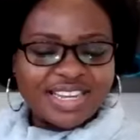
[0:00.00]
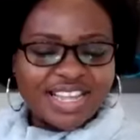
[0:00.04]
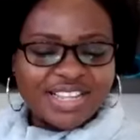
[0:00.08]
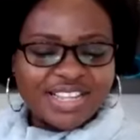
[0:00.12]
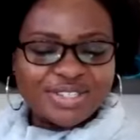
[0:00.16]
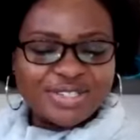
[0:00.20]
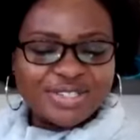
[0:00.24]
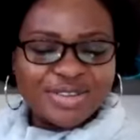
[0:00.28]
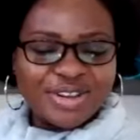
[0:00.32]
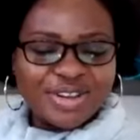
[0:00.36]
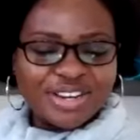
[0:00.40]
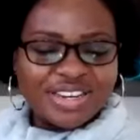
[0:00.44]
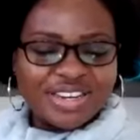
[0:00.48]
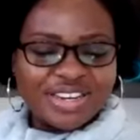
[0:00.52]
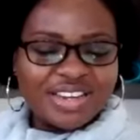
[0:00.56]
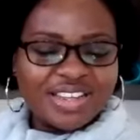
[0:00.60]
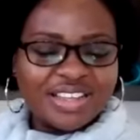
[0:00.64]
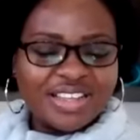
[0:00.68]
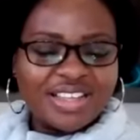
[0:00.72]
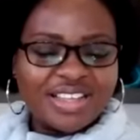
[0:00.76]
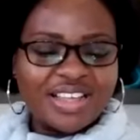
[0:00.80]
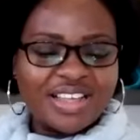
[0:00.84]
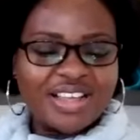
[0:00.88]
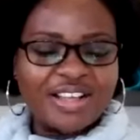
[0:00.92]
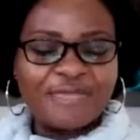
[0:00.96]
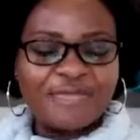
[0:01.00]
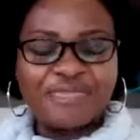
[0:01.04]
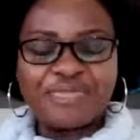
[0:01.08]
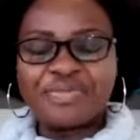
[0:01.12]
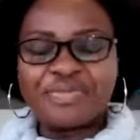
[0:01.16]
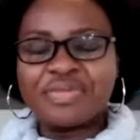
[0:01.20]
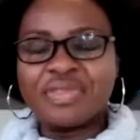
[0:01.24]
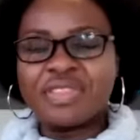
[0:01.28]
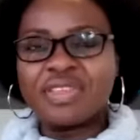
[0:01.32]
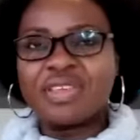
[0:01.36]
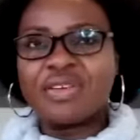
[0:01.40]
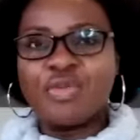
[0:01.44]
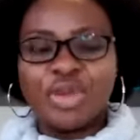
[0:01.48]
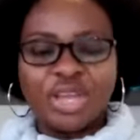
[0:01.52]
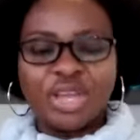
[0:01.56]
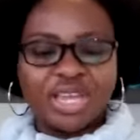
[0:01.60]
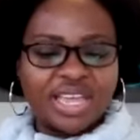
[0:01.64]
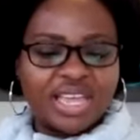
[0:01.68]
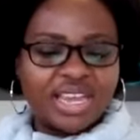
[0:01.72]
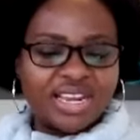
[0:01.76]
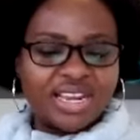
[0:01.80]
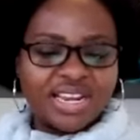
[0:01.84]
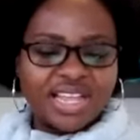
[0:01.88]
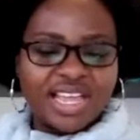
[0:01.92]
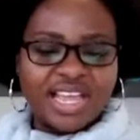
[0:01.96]
lesson we
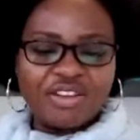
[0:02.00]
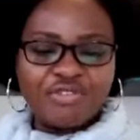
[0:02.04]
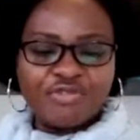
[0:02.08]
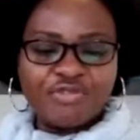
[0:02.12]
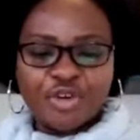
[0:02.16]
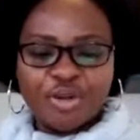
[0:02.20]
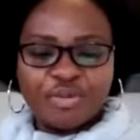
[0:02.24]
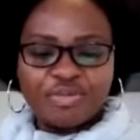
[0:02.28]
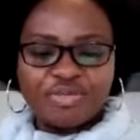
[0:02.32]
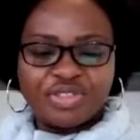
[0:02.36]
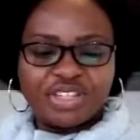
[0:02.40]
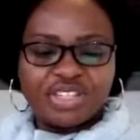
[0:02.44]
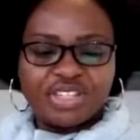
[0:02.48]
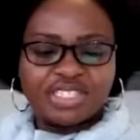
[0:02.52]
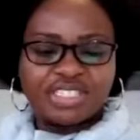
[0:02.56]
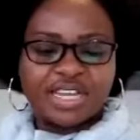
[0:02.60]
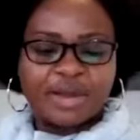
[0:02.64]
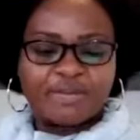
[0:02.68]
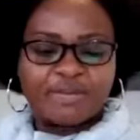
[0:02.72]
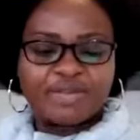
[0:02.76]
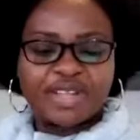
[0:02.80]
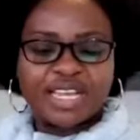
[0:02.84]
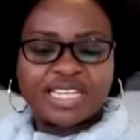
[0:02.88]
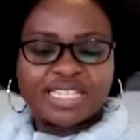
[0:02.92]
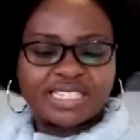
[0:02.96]
can learn from this chapter